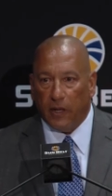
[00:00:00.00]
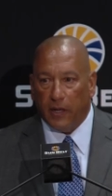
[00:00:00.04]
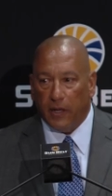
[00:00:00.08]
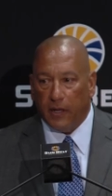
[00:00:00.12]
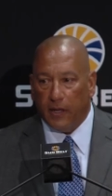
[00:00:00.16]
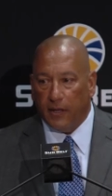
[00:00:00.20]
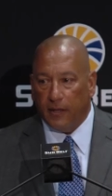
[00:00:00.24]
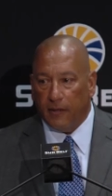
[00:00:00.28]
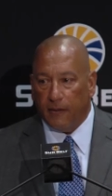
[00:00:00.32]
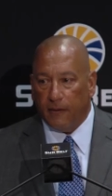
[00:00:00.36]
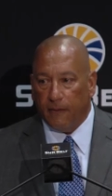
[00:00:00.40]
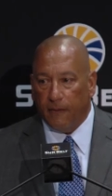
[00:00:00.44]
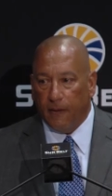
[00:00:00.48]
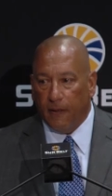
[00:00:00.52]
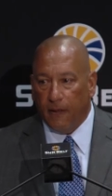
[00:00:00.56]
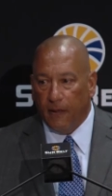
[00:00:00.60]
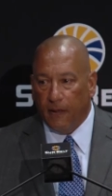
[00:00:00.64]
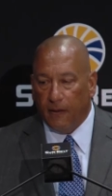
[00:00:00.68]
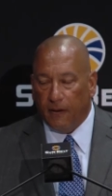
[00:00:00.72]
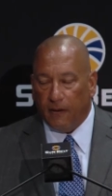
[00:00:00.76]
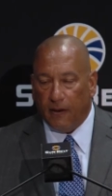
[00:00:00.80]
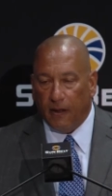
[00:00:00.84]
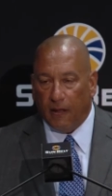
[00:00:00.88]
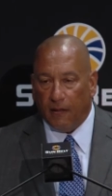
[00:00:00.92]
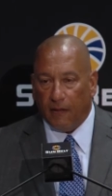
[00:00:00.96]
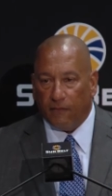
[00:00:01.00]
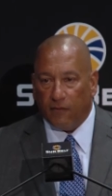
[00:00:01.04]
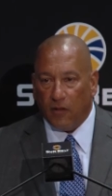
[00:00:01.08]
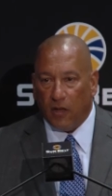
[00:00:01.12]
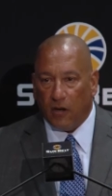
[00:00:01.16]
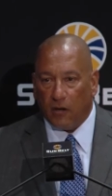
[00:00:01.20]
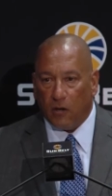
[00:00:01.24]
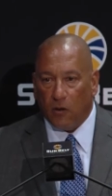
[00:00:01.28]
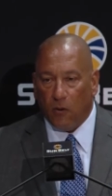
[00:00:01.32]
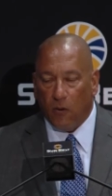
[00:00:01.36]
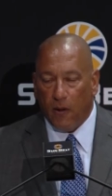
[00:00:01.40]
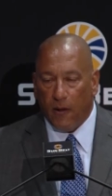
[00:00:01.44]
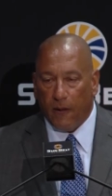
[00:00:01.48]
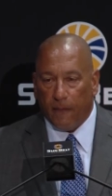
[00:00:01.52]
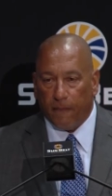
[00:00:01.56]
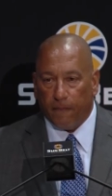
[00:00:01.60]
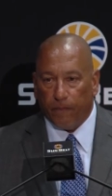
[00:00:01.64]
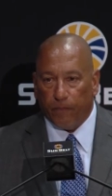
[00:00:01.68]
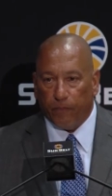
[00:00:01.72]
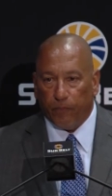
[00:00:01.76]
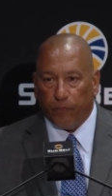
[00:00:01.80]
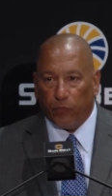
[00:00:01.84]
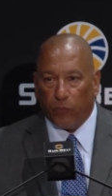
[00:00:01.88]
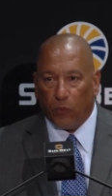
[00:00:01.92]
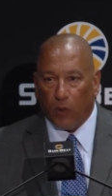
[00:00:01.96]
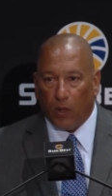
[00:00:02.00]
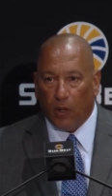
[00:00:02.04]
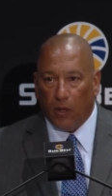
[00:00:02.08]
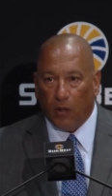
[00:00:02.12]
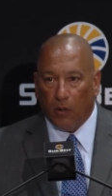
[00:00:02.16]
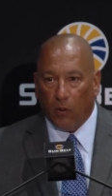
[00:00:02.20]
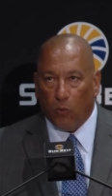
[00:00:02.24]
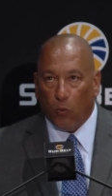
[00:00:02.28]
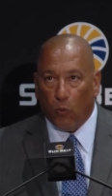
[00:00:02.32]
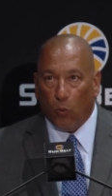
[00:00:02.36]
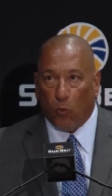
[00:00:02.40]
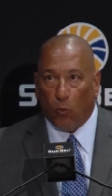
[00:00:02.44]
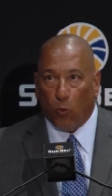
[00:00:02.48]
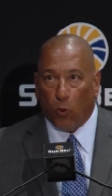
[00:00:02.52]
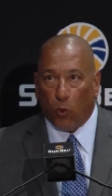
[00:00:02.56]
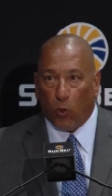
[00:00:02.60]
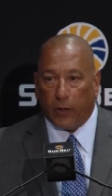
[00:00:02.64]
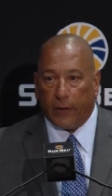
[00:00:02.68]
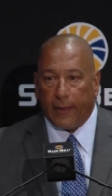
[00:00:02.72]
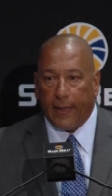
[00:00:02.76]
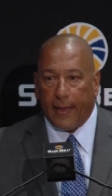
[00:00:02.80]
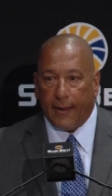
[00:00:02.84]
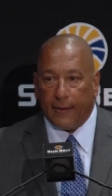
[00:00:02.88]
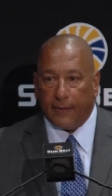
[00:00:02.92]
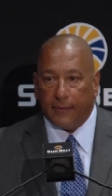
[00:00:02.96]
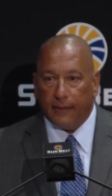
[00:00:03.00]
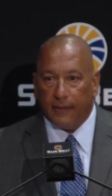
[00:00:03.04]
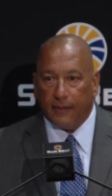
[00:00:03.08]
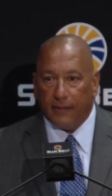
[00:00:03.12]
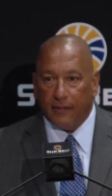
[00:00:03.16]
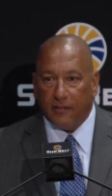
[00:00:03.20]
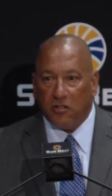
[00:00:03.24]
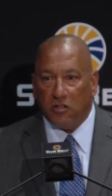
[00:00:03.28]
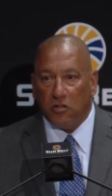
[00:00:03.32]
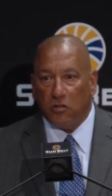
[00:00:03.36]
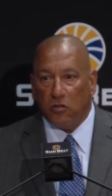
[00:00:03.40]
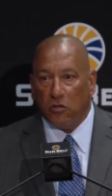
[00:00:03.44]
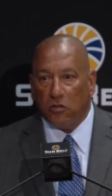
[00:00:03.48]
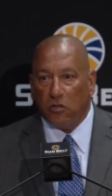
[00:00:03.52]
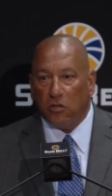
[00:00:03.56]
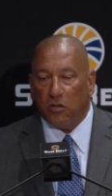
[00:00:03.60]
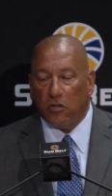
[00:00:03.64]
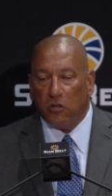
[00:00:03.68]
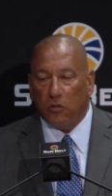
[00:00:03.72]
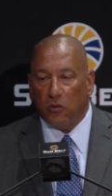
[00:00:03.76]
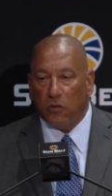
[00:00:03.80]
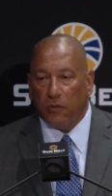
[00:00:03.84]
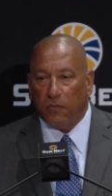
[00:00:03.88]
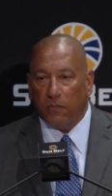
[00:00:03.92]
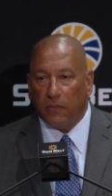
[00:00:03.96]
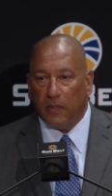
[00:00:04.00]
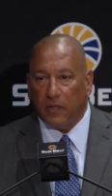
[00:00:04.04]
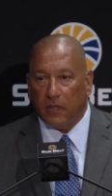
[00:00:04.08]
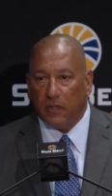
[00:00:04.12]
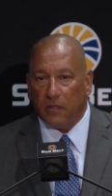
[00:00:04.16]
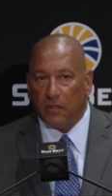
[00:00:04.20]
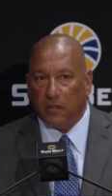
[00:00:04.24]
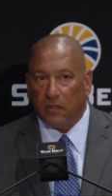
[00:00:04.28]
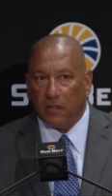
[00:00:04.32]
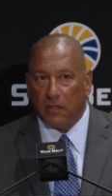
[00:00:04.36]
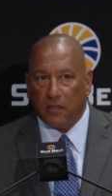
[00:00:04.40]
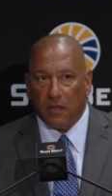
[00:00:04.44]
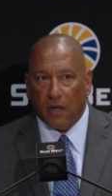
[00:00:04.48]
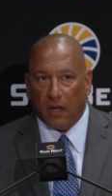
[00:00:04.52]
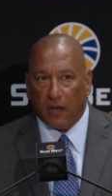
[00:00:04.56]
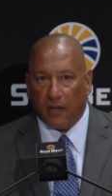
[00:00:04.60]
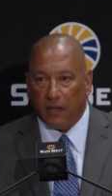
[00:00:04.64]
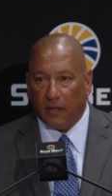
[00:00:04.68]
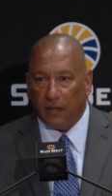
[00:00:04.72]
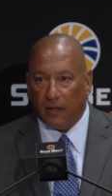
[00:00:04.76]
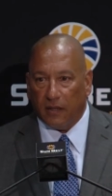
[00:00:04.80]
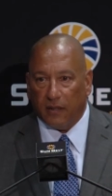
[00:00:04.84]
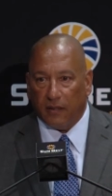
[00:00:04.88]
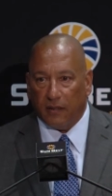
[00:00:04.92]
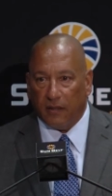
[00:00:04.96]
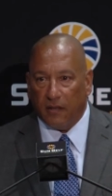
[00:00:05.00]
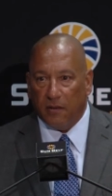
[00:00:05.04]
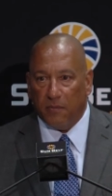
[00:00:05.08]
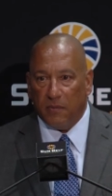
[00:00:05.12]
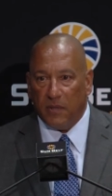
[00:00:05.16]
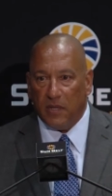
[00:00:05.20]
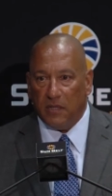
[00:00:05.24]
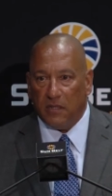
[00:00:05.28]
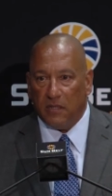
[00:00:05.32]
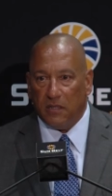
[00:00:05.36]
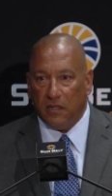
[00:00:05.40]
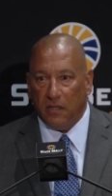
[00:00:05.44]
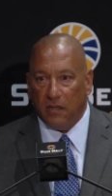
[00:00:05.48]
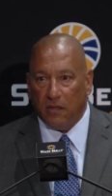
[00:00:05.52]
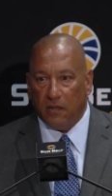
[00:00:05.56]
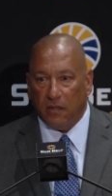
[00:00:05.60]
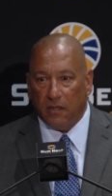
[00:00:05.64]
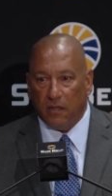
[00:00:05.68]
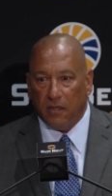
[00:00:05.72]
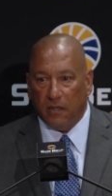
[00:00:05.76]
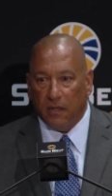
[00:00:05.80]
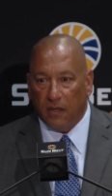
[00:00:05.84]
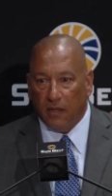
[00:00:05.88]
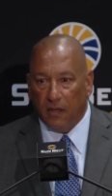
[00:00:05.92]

And now they've got to go out and, and work at continuing to do it because it's not going to come easy and